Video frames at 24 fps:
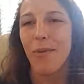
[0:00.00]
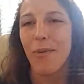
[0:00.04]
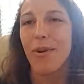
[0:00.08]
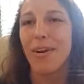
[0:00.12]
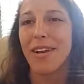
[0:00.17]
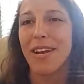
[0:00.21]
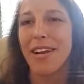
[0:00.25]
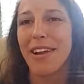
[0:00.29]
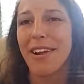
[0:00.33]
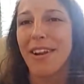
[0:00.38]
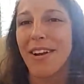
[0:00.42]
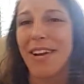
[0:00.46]

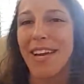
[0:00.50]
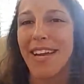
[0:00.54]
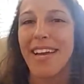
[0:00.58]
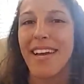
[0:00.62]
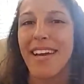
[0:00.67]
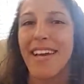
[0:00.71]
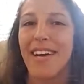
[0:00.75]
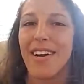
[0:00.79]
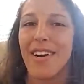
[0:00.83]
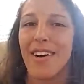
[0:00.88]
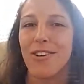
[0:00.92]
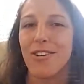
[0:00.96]

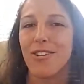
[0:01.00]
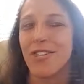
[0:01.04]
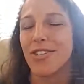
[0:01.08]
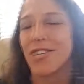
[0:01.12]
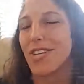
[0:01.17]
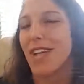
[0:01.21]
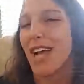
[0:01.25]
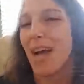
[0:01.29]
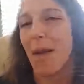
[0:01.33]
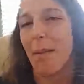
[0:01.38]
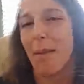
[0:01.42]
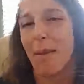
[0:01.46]
ordinary are
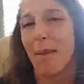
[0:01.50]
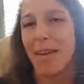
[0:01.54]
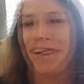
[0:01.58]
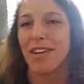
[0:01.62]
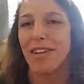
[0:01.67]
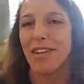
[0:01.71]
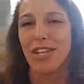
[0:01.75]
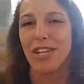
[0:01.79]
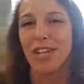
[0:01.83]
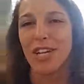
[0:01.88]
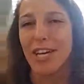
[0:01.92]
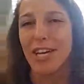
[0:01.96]
just
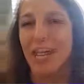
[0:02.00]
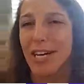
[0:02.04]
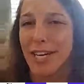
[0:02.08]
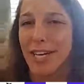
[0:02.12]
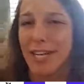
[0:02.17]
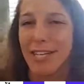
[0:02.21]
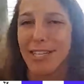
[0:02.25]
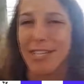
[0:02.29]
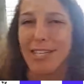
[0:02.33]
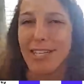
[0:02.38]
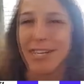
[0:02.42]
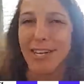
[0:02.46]
commenting
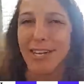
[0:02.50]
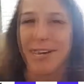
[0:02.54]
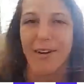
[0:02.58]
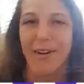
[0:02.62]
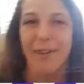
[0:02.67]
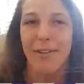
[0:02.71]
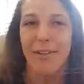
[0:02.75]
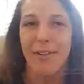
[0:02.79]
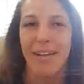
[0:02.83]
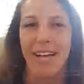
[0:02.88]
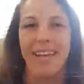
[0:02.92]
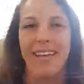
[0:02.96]
on
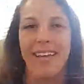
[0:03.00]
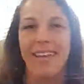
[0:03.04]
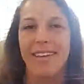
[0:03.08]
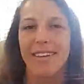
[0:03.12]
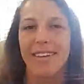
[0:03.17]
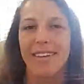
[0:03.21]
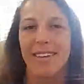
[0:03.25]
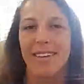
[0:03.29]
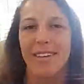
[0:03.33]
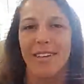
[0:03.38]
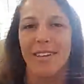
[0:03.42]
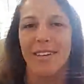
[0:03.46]
looks, you know,
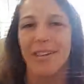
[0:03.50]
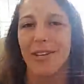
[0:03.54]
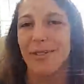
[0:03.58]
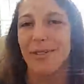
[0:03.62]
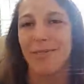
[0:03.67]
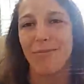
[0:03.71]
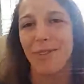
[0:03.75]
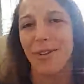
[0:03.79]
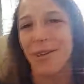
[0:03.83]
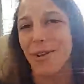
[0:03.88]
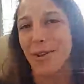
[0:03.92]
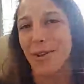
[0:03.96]
like,
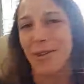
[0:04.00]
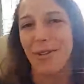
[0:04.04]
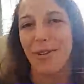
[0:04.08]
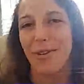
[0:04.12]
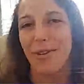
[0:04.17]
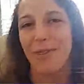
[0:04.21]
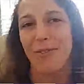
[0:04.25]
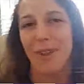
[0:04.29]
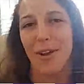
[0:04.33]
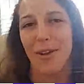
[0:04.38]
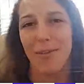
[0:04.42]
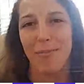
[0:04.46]
you know, you
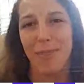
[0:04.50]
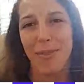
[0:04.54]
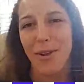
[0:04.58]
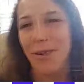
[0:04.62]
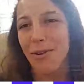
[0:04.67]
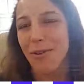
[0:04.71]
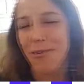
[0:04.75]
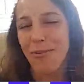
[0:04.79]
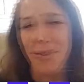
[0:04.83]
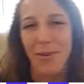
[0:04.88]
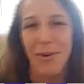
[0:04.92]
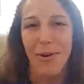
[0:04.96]
look very
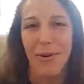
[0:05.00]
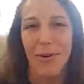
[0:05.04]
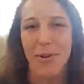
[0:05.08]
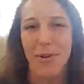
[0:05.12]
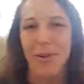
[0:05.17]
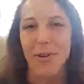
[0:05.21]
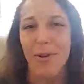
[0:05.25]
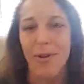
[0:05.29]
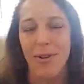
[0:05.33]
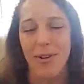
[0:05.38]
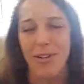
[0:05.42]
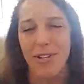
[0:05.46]

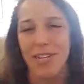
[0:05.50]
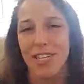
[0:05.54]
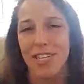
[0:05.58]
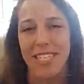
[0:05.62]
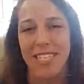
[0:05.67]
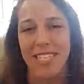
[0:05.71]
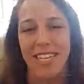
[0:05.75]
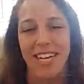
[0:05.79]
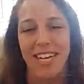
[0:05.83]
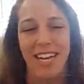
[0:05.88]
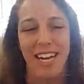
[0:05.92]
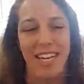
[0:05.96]
beautiful,
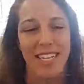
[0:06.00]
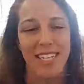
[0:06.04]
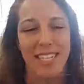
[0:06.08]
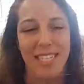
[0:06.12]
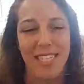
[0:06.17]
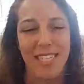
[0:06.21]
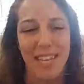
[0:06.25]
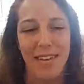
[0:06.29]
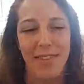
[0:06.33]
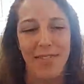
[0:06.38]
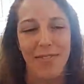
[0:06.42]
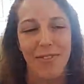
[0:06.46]
gorgeous, that kind
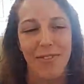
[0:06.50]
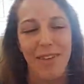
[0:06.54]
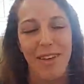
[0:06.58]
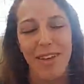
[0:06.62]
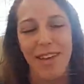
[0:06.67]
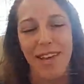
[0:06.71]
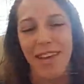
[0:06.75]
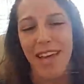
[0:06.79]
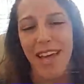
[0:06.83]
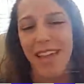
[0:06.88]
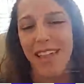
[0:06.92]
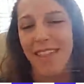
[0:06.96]
of stuff.
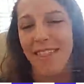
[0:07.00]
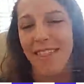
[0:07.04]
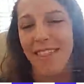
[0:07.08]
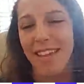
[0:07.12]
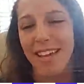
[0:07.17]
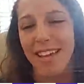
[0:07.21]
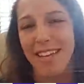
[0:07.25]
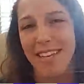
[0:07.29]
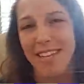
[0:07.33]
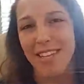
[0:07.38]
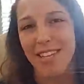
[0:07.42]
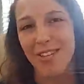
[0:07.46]

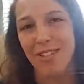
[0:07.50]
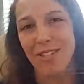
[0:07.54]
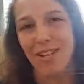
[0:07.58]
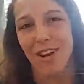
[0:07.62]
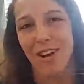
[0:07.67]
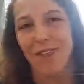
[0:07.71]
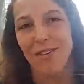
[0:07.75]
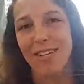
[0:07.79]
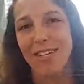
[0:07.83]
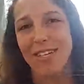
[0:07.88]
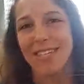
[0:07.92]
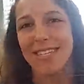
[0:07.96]
And then there's
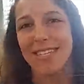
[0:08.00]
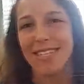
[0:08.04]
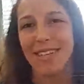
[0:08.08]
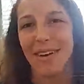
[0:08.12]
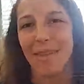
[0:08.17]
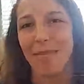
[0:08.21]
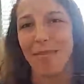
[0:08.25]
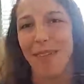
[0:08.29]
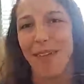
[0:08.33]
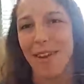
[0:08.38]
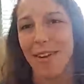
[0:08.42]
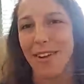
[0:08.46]
always
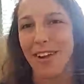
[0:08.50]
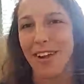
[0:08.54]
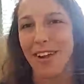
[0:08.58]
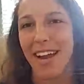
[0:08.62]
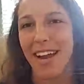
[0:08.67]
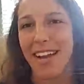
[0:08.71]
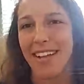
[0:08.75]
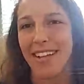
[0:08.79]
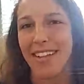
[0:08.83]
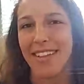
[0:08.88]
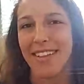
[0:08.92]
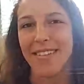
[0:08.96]
some that are
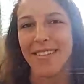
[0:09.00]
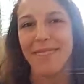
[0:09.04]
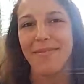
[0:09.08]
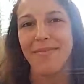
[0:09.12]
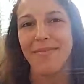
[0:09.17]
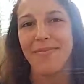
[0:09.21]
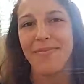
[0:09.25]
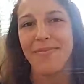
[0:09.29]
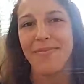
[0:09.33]
kind